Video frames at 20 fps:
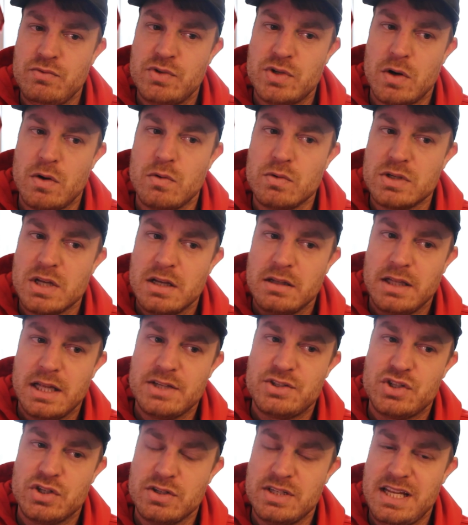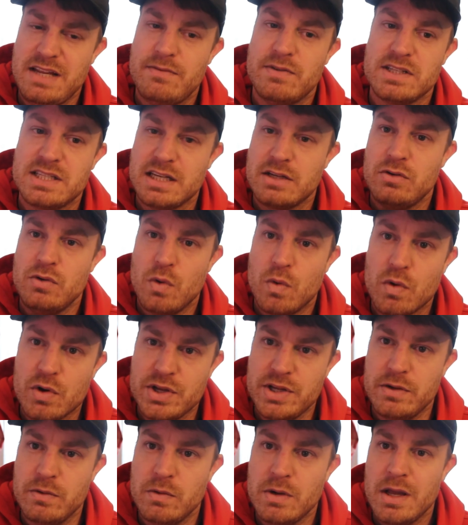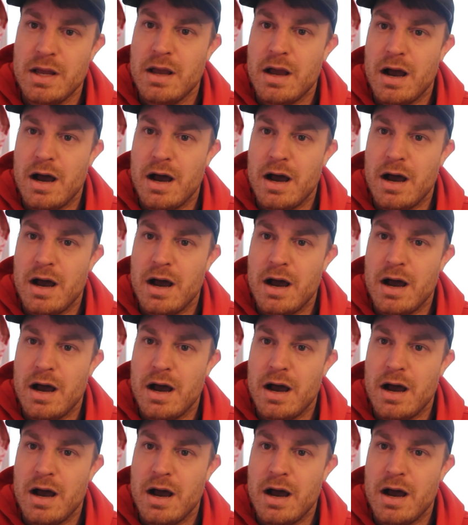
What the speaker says: don't let your defense ignore you.